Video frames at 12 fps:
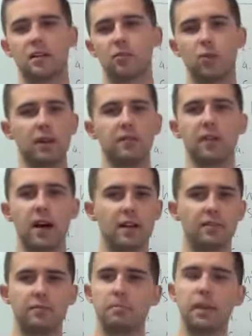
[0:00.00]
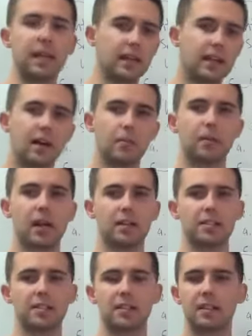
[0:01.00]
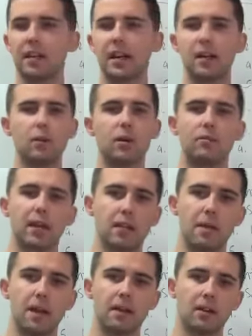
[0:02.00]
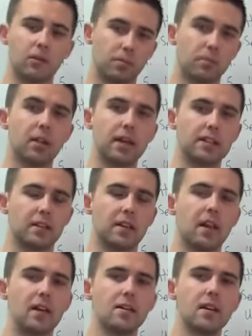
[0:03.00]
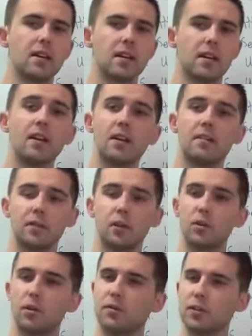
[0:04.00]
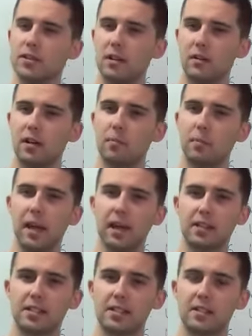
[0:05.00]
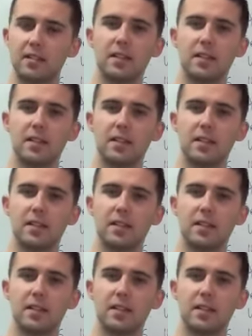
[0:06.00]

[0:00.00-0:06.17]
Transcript: 25 pink cupcakes. Can anyone recommend a good place, okay? For you, if you sell cupcakes,